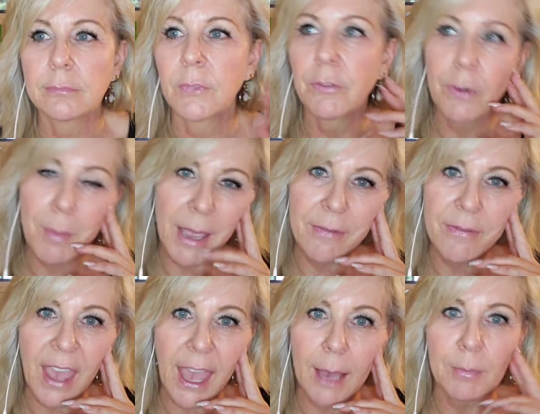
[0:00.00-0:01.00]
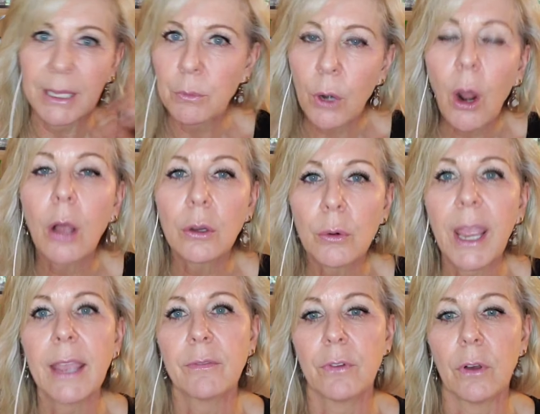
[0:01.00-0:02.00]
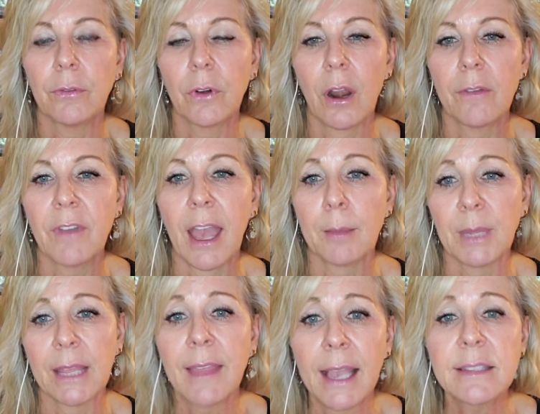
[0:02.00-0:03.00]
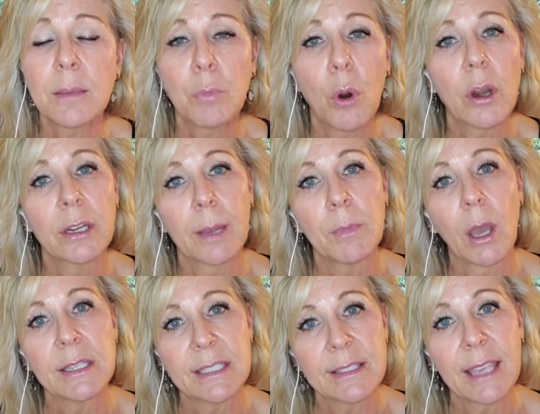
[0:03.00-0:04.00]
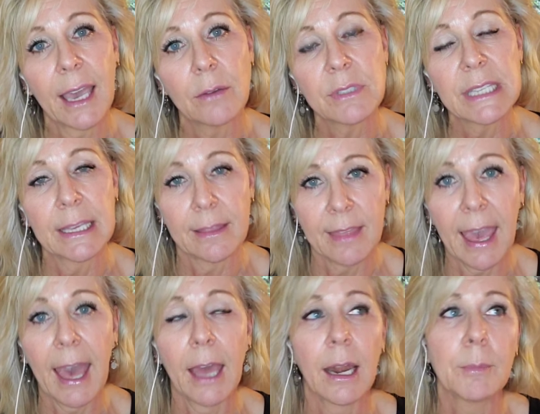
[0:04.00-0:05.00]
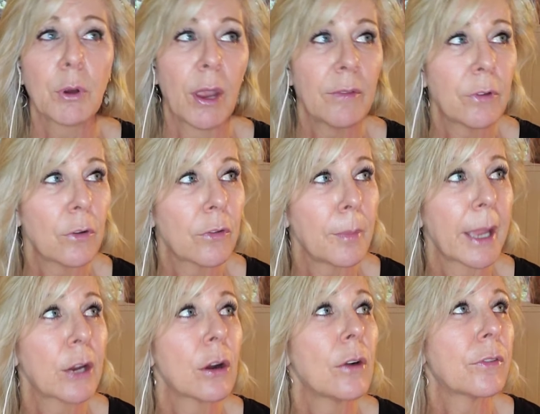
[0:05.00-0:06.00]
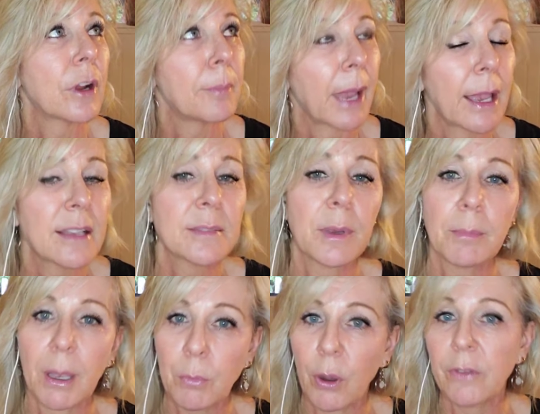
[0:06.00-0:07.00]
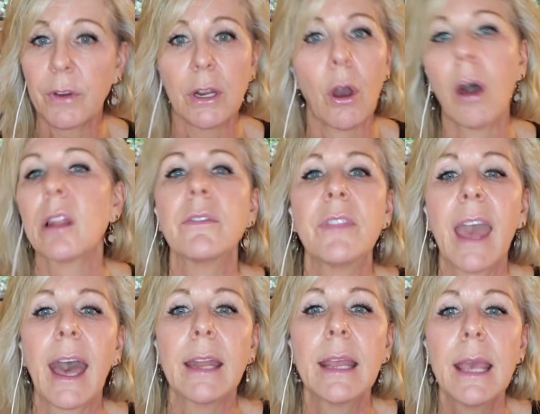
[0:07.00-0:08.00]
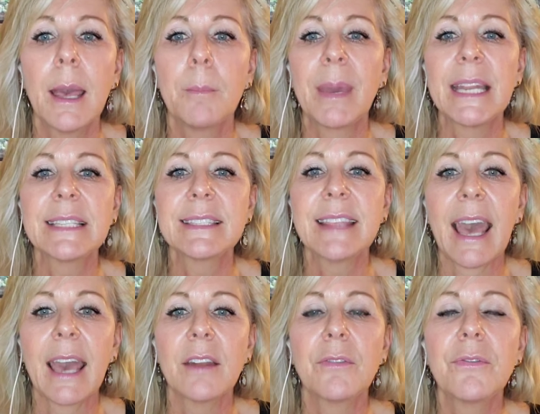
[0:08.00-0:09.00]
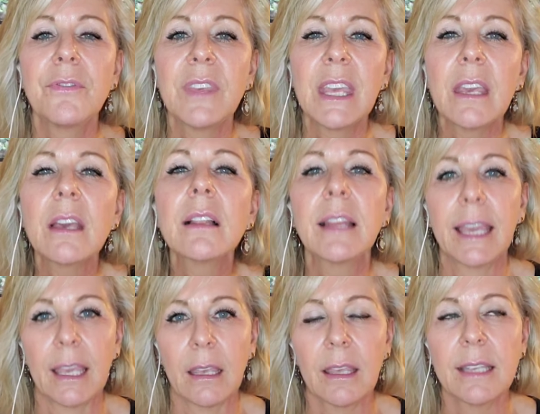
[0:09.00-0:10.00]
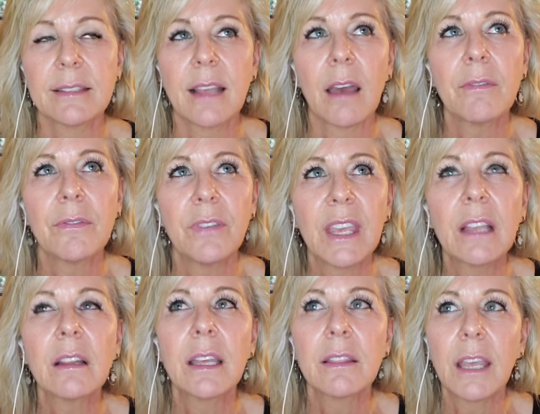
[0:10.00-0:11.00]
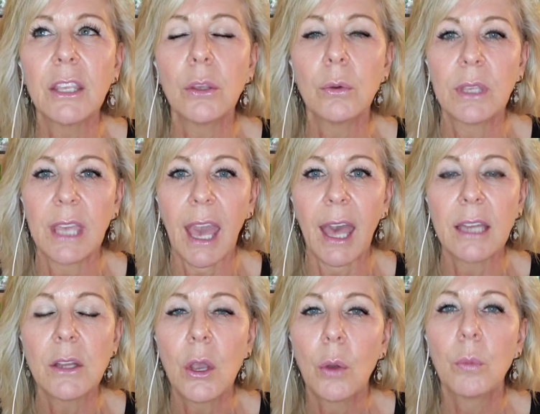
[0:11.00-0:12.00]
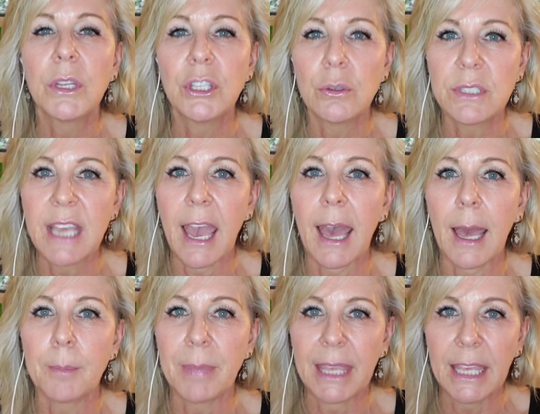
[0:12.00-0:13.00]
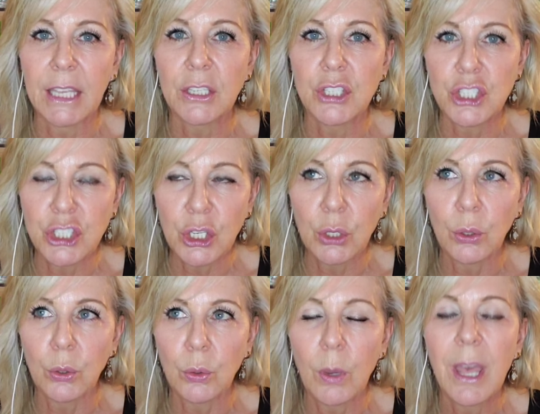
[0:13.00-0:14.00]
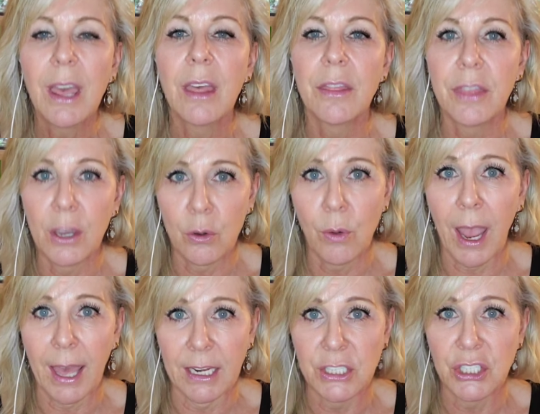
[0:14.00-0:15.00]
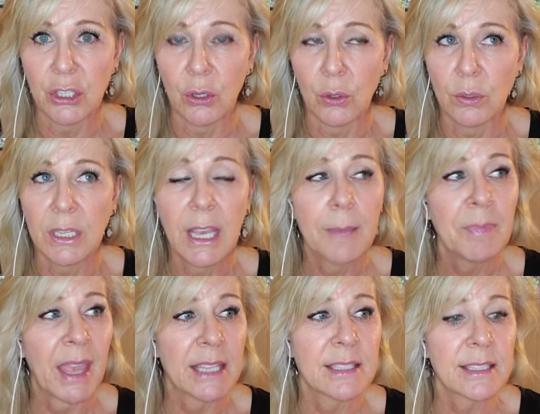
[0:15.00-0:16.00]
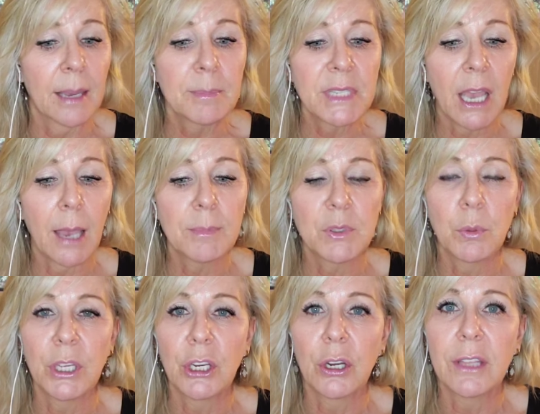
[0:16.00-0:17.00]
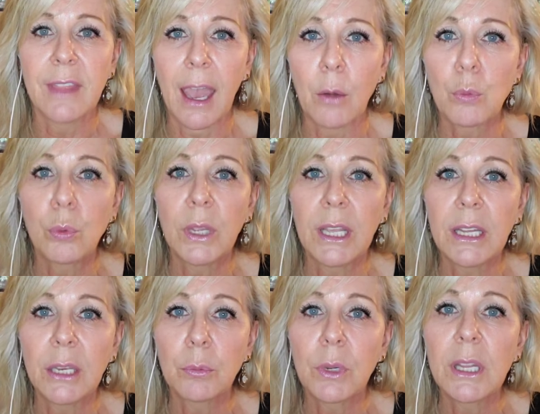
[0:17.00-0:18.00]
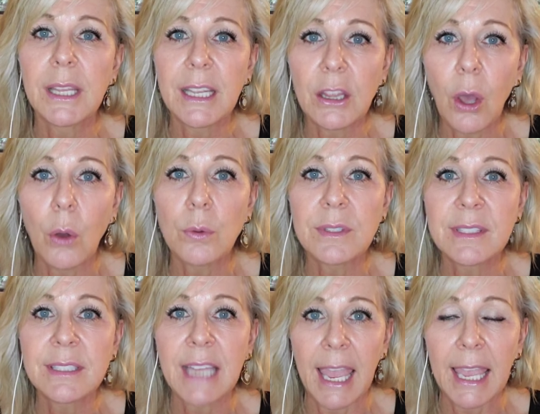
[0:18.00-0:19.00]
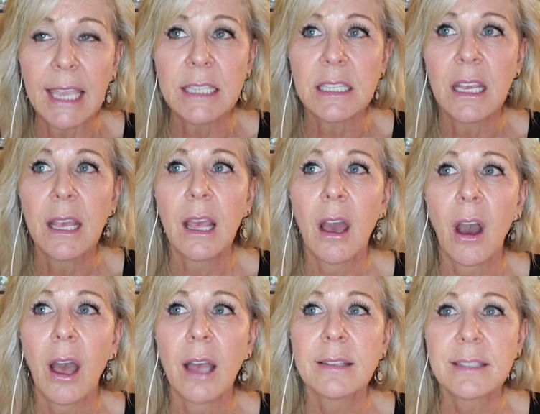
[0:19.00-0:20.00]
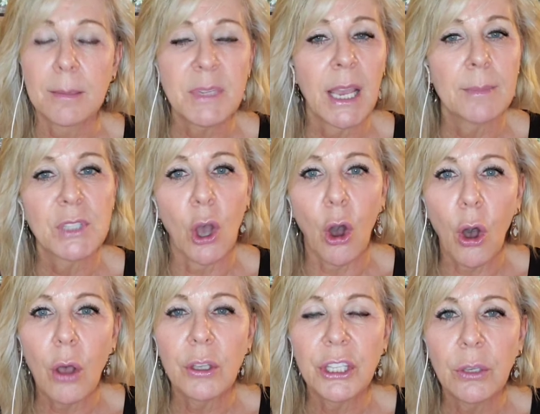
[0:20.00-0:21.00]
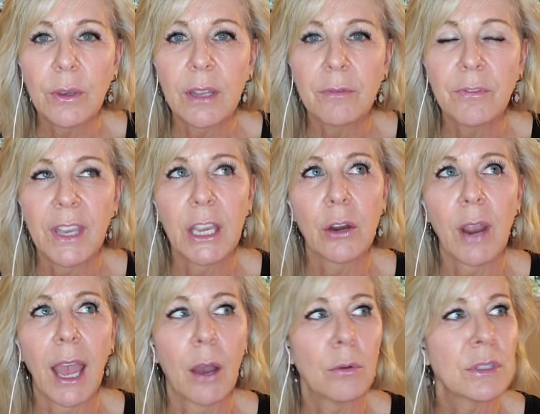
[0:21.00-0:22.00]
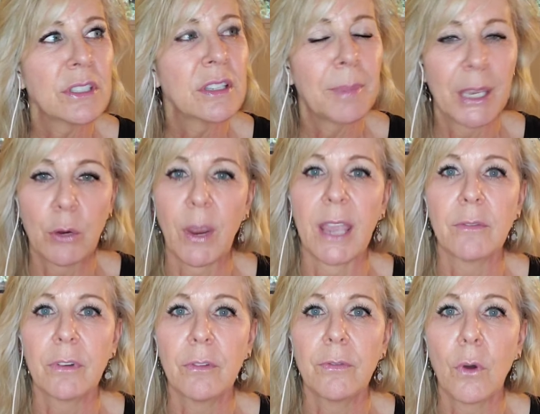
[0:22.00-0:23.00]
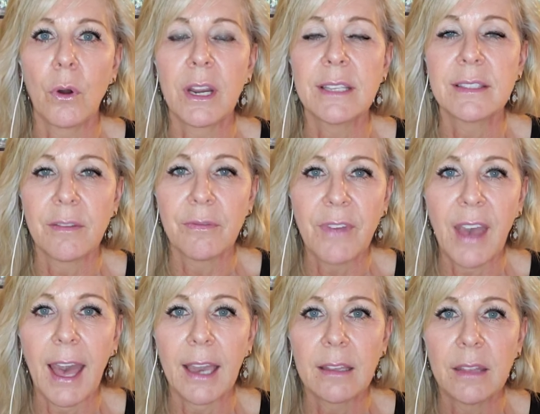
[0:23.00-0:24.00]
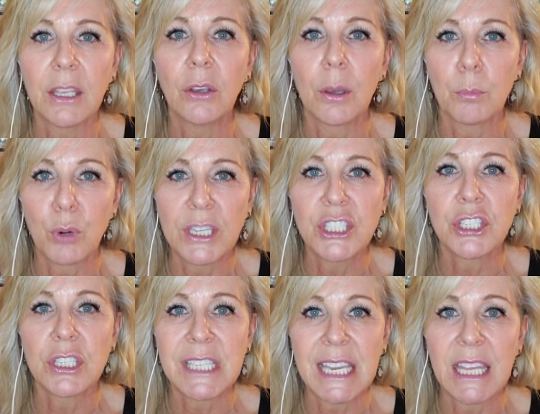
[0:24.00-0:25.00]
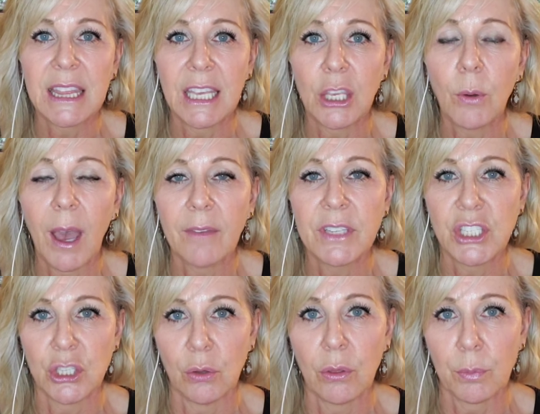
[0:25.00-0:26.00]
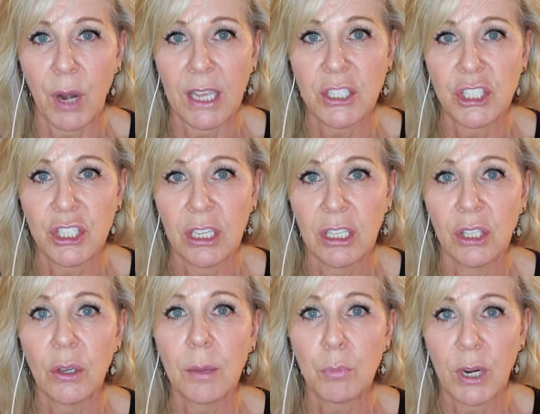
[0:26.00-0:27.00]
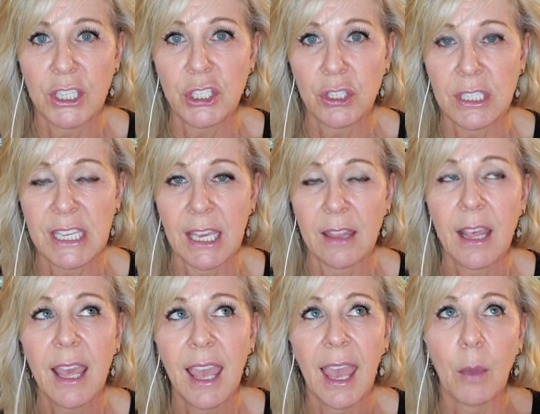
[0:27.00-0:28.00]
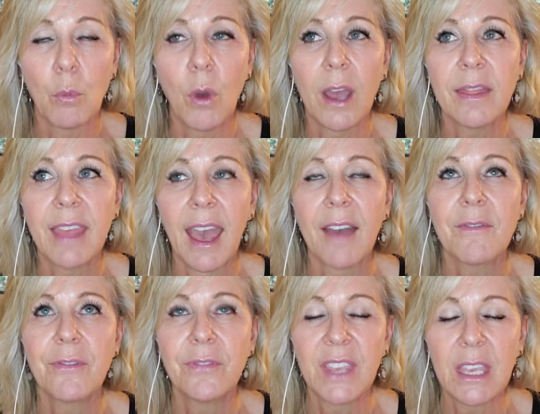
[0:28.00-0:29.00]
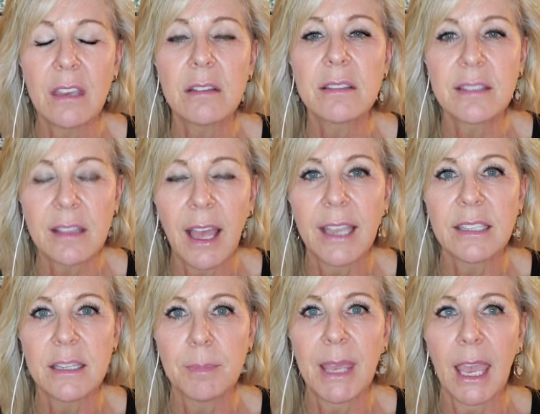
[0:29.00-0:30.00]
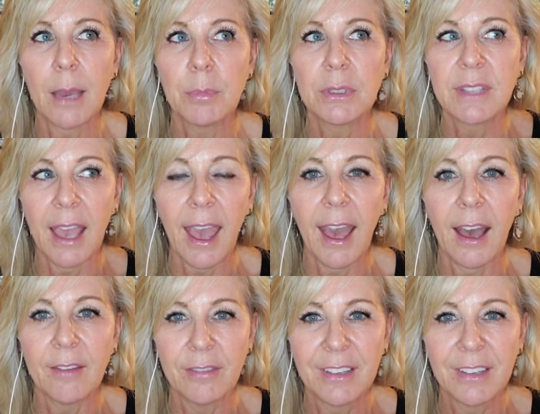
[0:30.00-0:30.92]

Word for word: for my family. We're all grateful for our family, and that's important. I'm not discounting that. I'm grateful for my girlfriend, my husband, my boyfriend, all of that. But it's that feeling, it's that feeling that you get when you tap into the gratitude. And sometimes when you're in that really, really low state, Sometimes all you can figure out to be grateful for is the fact that you can brush your teeth, that you have a toothbrush, you can brush your teeth and what that feels like to be able to have